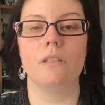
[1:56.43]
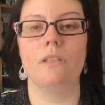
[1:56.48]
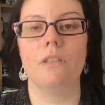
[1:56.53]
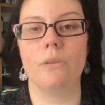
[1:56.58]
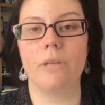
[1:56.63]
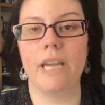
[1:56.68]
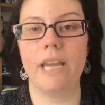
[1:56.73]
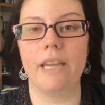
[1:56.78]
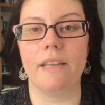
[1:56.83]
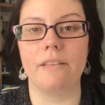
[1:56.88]

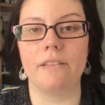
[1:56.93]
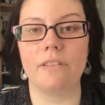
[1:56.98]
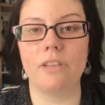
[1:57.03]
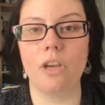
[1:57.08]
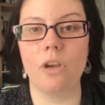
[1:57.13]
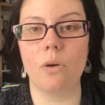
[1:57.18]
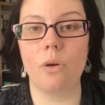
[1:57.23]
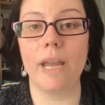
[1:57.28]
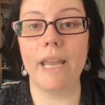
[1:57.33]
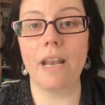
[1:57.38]
Okay,
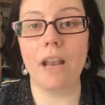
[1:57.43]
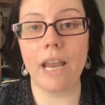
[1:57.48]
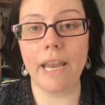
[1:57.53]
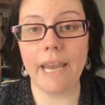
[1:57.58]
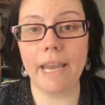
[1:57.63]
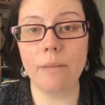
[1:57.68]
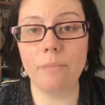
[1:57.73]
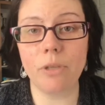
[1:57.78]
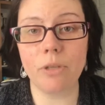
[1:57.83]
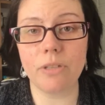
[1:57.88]
so, and I
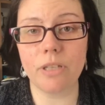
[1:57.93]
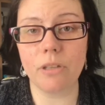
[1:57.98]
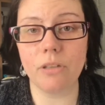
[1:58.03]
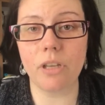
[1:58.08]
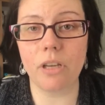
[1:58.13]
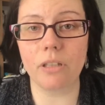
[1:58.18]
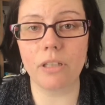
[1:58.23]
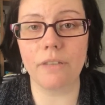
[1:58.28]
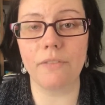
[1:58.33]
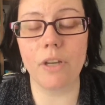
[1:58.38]
am using a
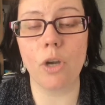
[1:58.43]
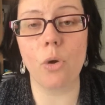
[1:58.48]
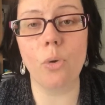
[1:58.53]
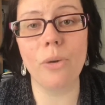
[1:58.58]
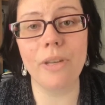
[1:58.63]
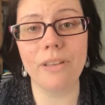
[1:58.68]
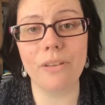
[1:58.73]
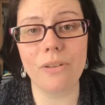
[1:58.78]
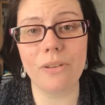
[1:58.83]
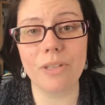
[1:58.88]
Young Living
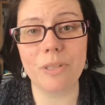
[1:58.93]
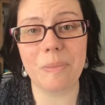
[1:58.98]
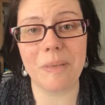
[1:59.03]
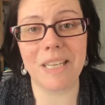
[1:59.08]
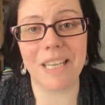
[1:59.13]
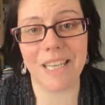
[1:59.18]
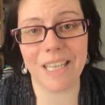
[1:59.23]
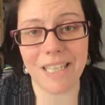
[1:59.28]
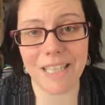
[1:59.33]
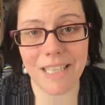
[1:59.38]
oils
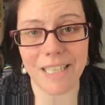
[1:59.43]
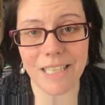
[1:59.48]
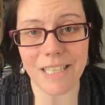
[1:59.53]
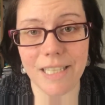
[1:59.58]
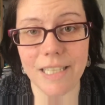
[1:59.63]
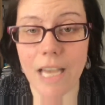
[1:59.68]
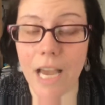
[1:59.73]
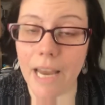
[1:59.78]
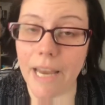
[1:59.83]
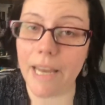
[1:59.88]

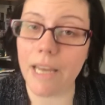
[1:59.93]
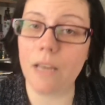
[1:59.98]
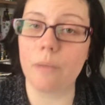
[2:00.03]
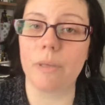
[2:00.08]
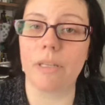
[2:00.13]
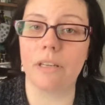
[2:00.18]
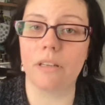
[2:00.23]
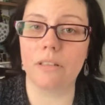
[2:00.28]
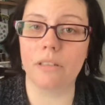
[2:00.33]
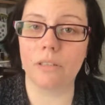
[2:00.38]
because I'm
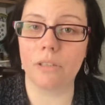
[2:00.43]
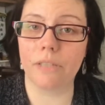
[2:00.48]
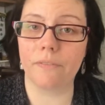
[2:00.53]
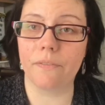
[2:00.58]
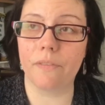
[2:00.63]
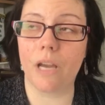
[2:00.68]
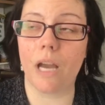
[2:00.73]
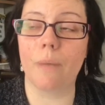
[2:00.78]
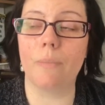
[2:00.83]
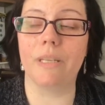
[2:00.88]

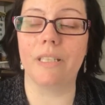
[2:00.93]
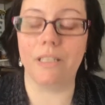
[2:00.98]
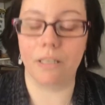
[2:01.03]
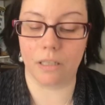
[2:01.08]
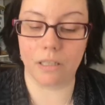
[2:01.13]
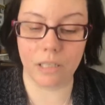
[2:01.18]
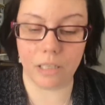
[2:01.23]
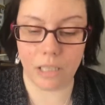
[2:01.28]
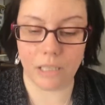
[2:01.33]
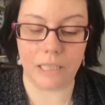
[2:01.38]
a
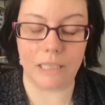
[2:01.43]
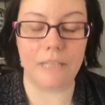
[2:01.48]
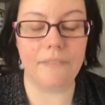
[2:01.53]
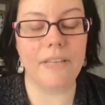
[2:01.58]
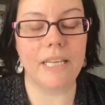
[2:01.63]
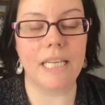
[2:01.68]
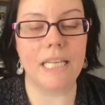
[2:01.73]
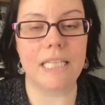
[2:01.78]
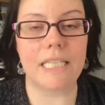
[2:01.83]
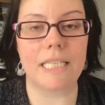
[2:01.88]
Young
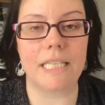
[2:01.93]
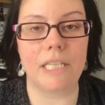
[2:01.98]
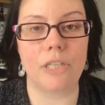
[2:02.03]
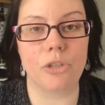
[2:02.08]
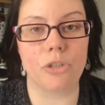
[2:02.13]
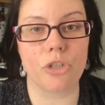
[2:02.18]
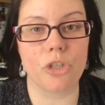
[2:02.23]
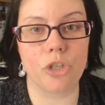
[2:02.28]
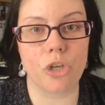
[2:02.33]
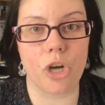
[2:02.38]
Living
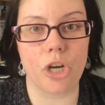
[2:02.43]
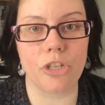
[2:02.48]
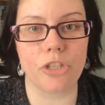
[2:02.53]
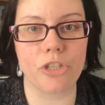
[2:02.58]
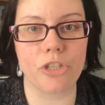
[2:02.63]
senior star.